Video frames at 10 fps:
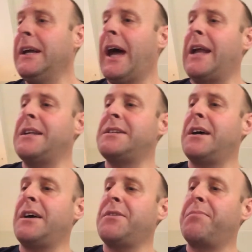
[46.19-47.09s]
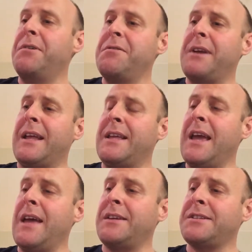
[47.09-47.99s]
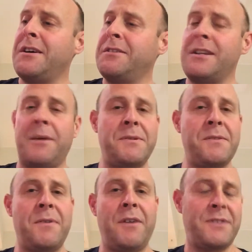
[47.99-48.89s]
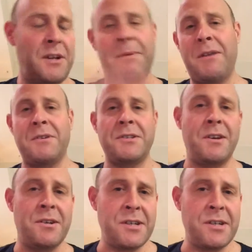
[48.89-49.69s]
And uh, the brewery, yeah, they started up as a, I've done a bit of research.